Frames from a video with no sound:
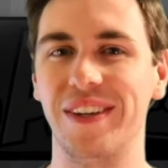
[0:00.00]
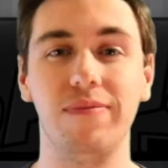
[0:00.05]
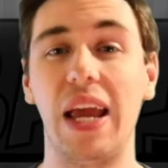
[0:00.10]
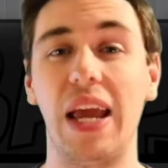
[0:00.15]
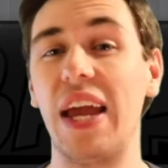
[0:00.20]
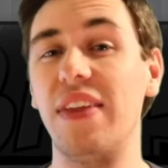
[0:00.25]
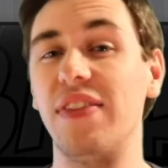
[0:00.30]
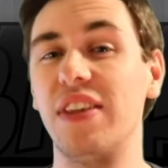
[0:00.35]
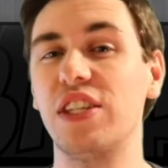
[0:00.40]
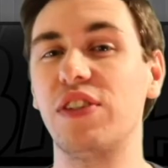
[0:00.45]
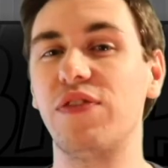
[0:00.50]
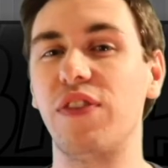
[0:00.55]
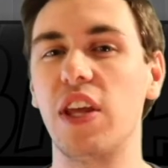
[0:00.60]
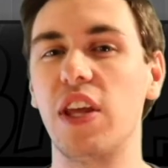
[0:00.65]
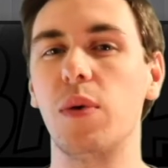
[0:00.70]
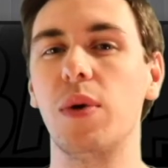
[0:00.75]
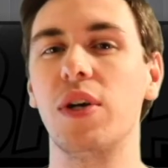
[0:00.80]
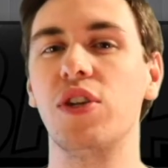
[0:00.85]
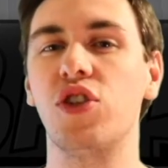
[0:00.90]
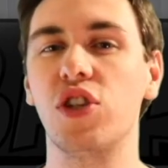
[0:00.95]
And this video
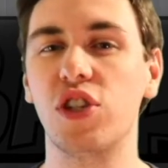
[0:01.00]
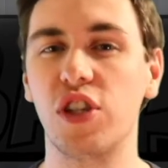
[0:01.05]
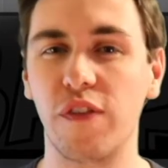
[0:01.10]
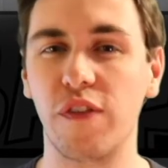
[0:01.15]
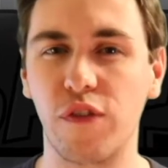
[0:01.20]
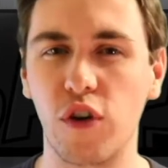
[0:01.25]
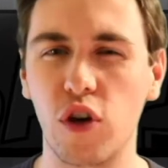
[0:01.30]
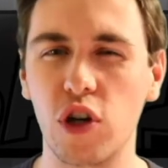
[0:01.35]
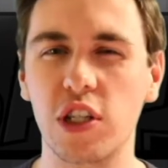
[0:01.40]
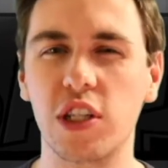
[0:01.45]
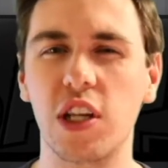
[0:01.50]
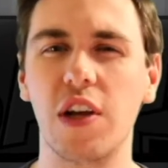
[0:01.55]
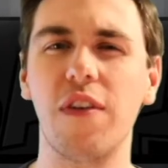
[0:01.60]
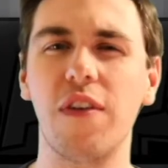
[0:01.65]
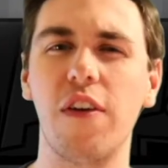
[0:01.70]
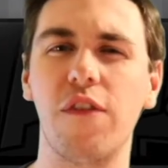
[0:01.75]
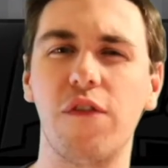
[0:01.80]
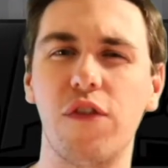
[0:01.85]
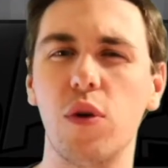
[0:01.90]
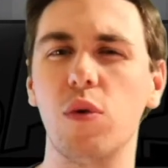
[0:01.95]
is just the first of a
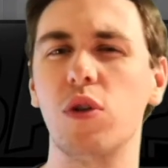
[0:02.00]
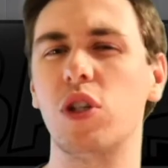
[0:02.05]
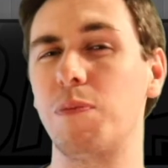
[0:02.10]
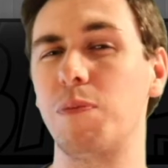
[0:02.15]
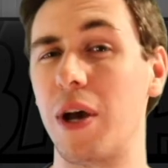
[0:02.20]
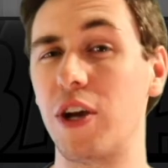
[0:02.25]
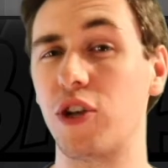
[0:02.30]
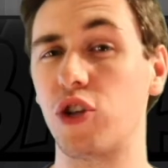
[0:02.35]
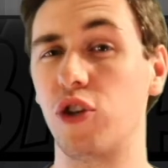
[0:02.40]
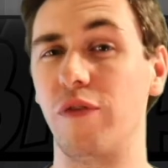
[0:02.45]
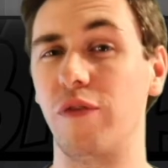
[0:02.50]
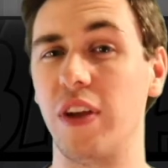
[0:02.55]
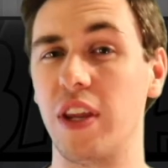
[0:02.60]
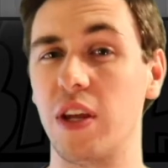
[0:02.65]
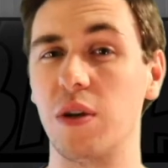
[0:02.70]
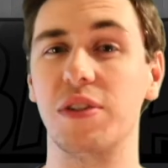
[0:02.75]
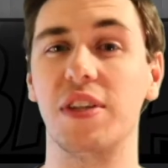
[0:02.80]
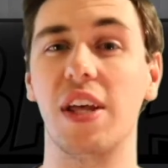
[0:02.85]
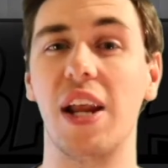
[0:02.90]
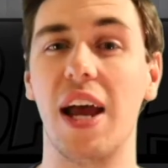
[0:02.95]
few special
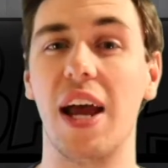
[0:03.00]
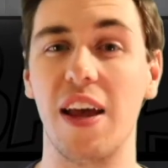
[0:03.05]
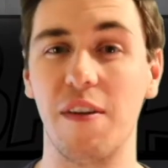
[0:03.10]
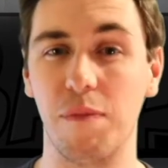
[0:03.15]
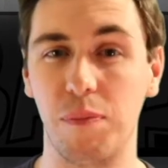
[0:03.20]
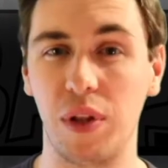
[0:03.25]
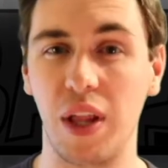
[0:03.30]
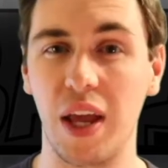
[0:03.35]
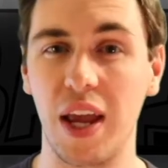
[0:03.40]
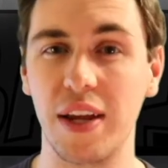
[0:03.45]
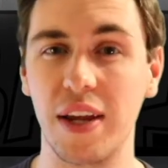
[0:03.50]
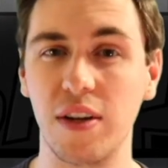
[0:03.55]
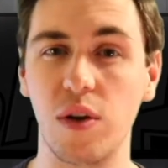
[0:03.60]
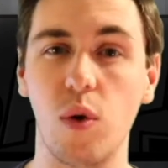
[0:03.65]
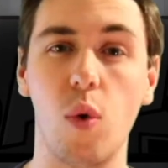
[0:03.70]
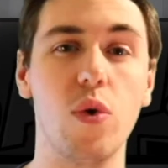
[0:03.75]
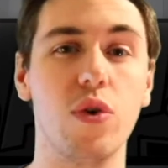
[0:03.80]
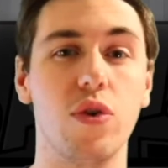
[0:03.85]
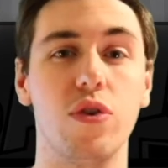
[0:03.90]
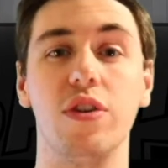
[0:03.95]
videos that I have planned in
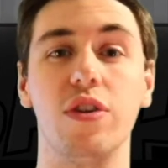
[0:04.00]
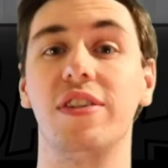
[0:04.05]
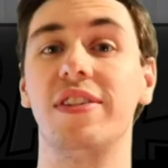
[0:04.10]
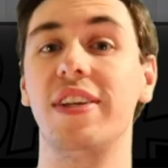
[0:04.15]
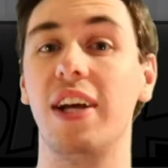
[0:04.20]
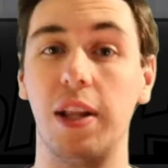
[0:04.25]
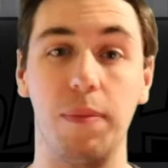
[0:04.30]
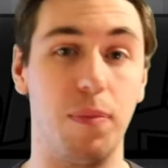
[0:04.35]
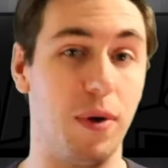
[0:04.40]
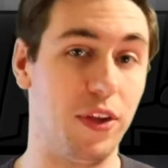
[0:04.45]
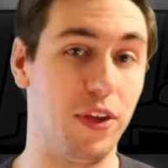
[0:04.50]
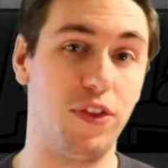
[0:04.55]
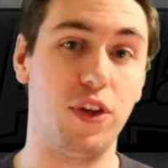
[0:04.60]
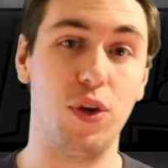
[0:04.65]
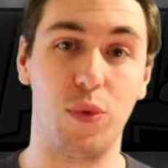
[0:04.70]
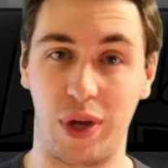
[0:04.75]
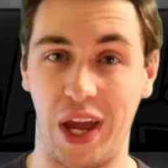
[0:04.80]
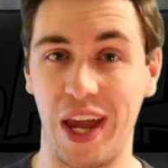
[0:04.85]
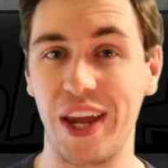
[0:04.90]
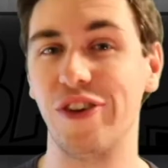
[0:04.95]
order to celebrate the
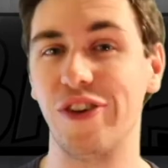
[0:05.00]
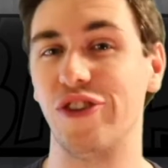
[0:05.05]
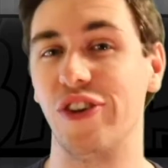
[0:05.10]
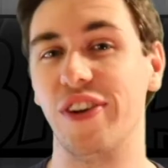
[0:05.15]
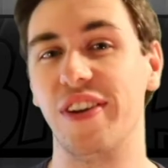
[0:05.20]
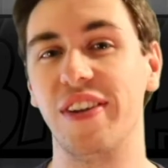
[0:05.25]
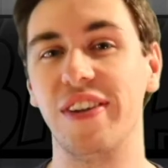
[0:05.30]
occasion.